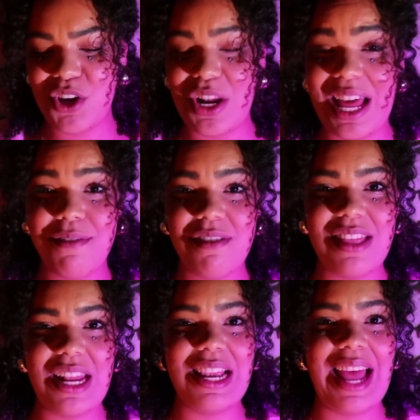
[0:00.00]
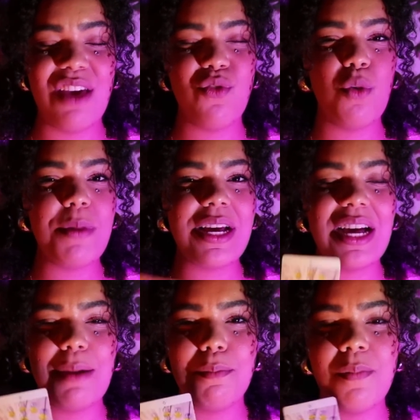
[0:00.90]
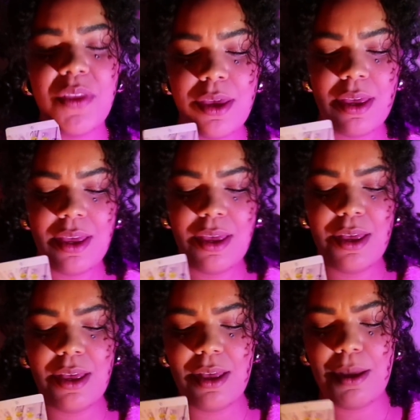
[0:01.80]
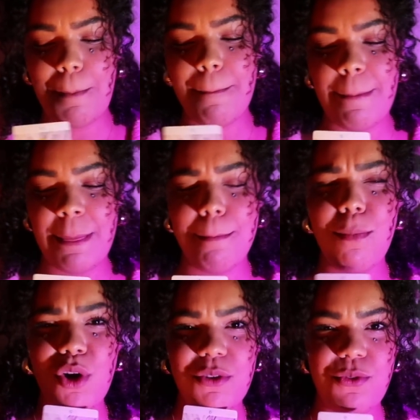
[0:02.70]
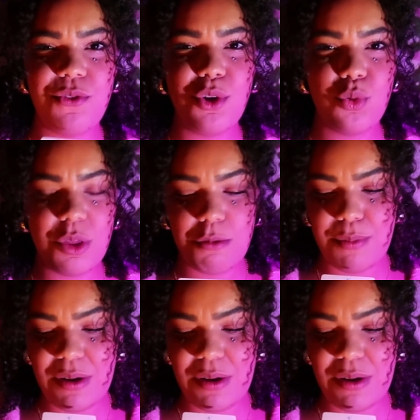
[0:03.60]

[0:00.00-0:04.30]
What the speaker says: in your life is that life will become more filled with